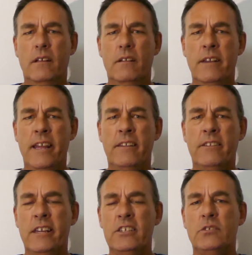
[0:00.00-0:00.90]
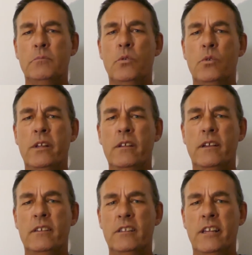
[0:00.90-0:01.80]
Now the next morning,
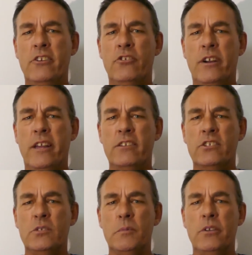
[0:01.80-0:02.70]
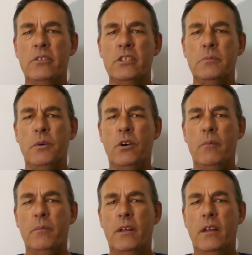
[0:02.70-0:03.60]
as Landragin smoked his
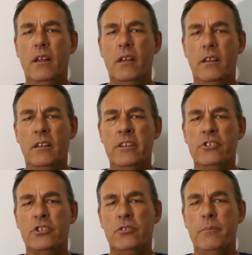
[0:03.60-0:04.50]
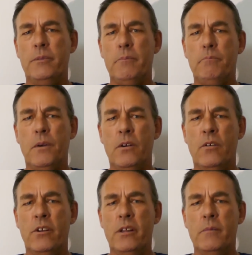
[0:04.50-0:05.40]
pipe, Lynch crept up
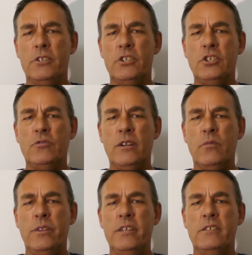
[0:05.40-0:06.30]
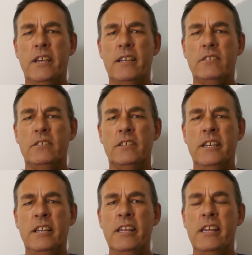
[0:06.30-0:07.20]
behind him and struck with his axe,
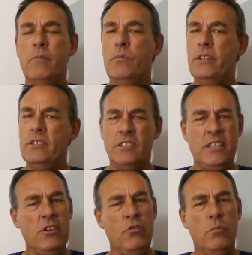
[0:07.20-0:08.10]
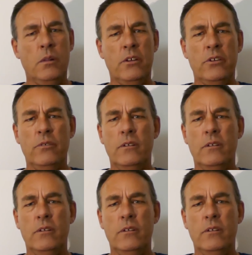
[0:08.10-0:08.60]
killing him with a single blow.